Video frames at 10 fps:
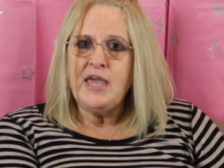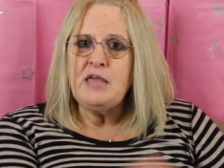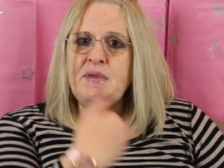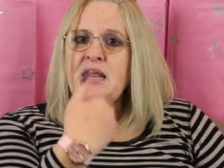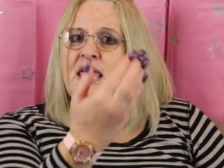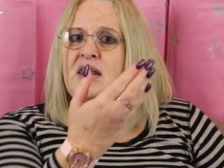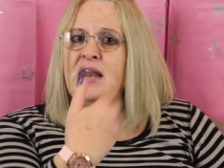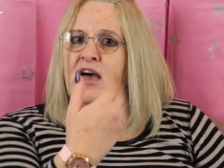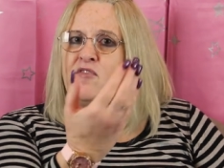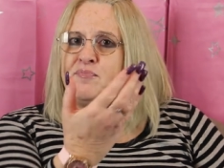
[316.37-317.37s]
He'd been in and
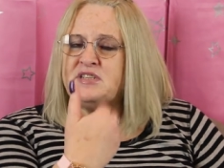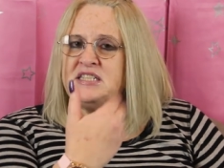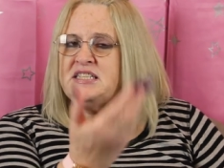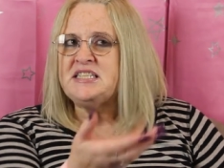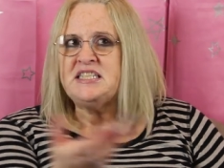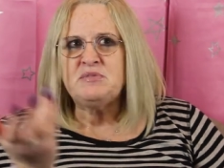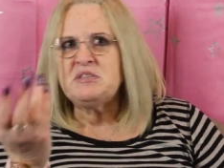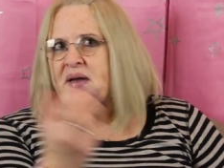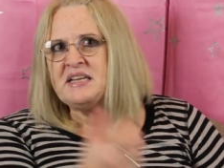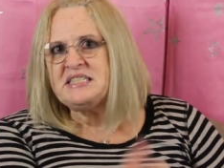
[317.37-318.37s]
out of prison since he
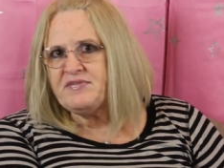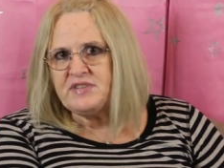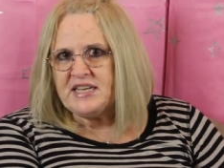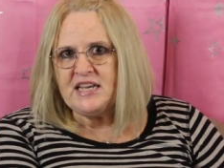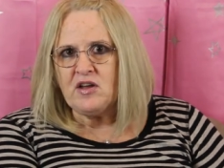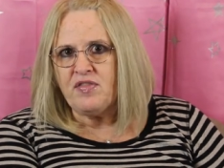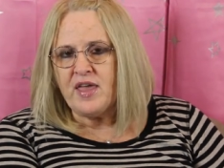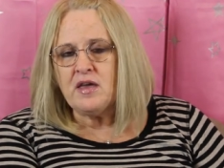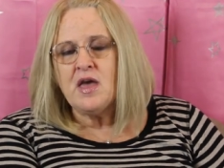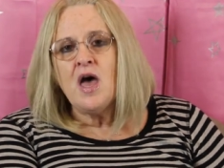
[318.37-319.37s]
was about 17, I think.